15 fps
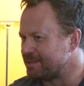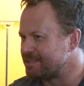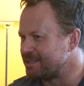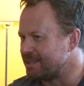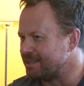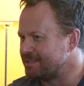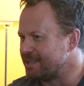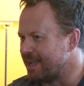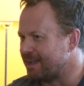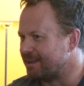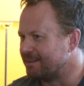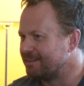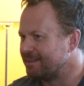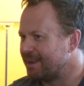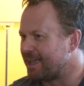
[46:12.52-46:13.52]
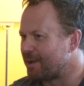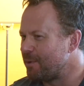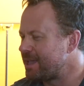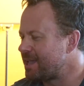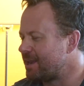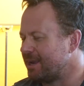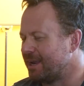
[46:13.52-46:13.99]
the seat down. Yeah.
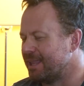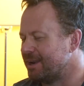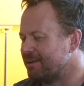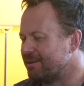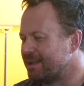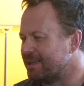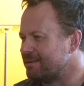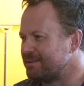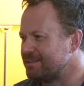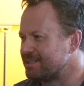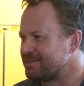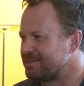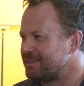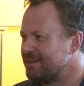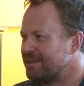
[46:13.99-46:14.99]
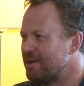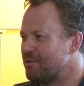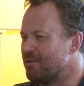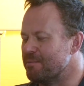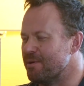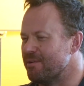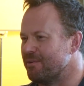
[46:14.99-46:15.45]
You we could literally just
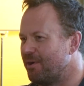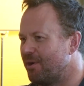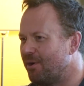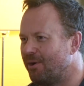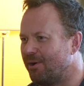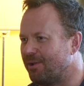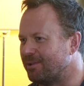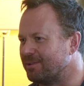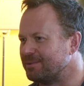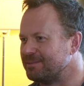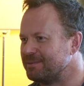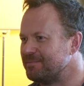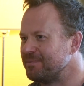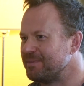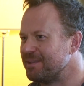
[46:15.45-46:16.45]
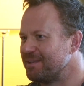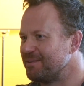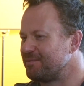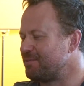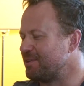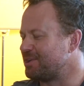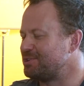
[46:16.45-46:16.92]
remove I'm, all
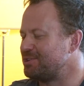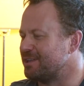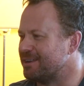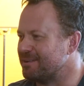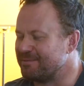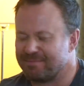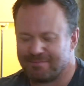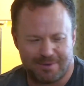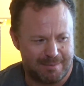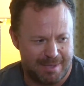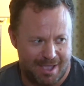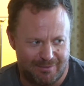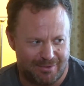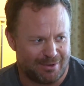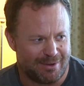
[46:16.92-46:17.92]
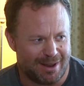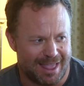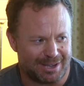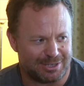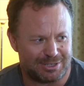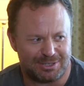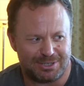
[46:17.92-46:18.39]
yes. friction from every
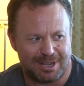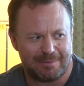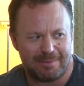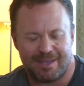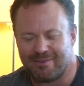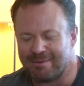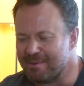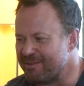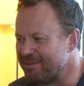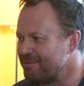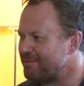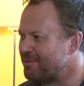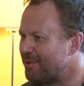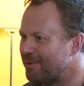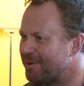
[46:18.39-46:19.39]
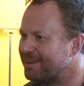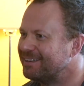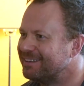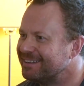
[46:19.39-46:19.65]
relationship, ever moving yeah, forward. Yeah,